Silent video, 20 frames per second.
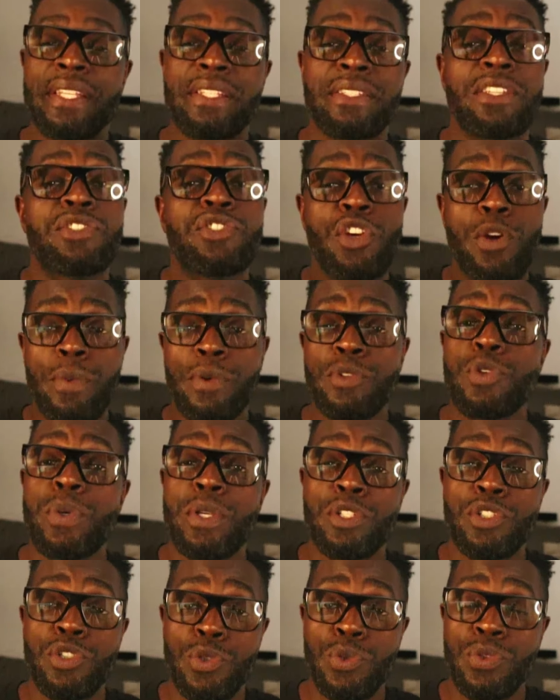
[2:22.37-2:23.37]
There's turbos you can
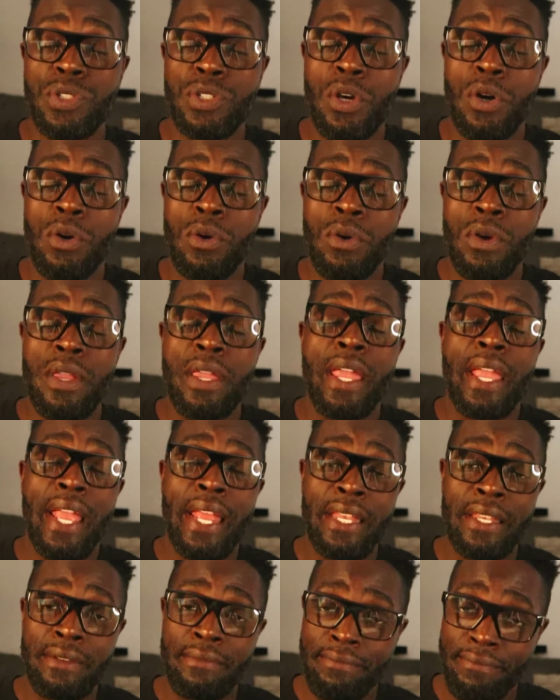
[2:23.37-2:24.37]
choose to go
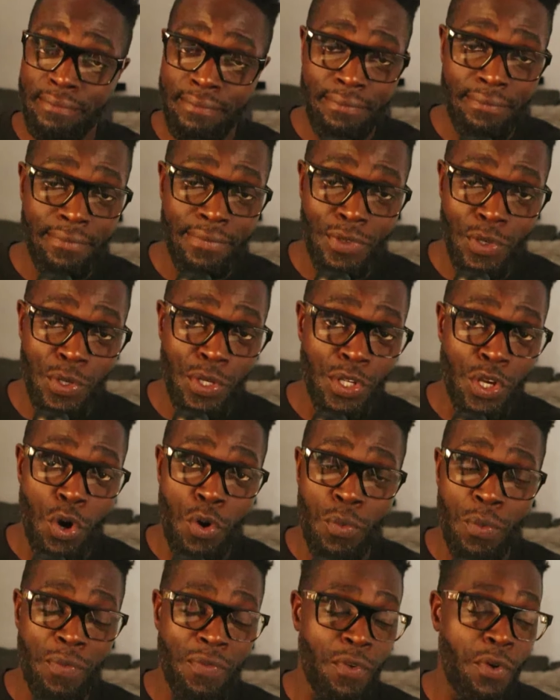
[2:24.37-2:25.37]
and you can
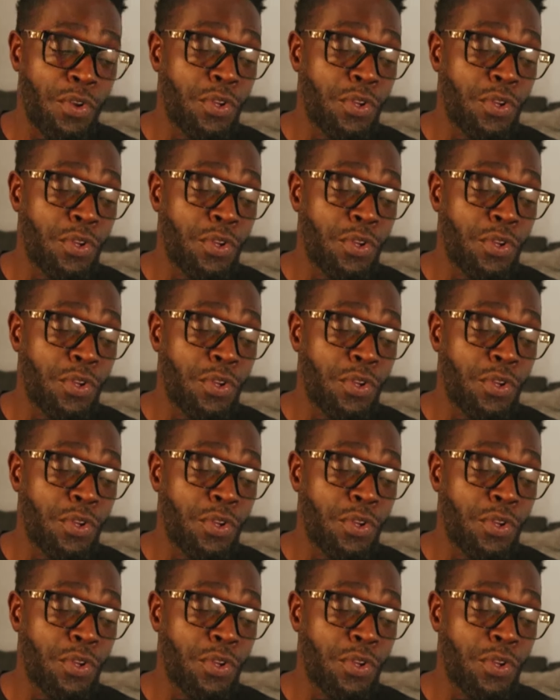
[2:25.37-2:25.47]
go for.